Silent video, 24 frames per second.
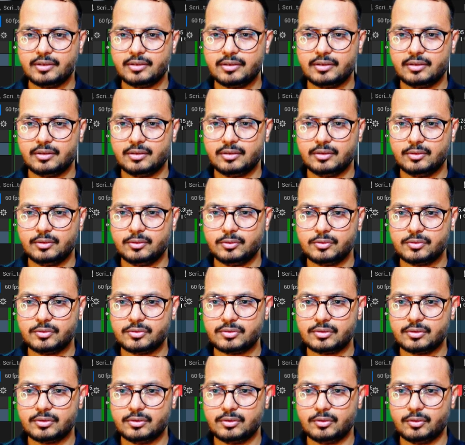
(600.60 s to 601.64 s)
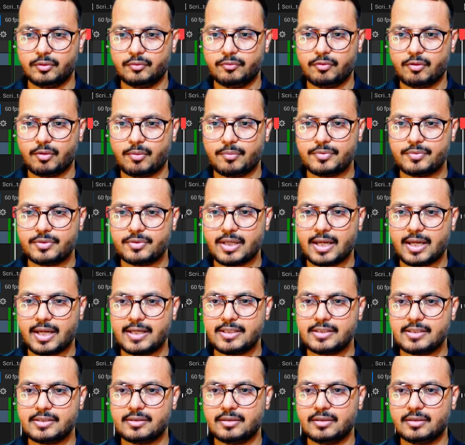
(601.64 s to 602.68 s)
use uniform
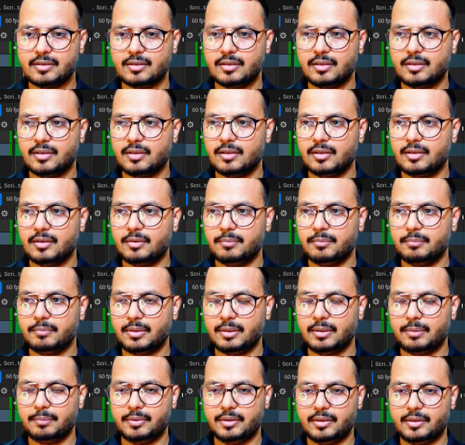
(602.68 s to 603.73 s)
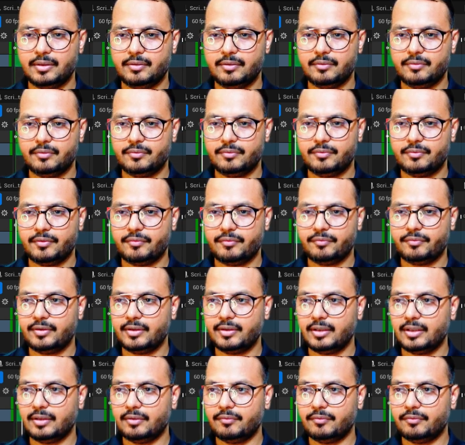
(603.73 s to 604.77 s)
size, maybe 50
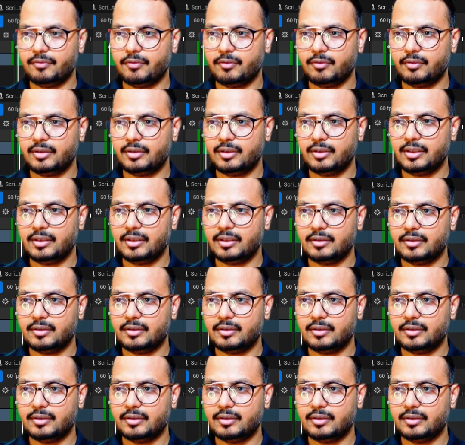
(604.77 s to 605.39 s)
and 40.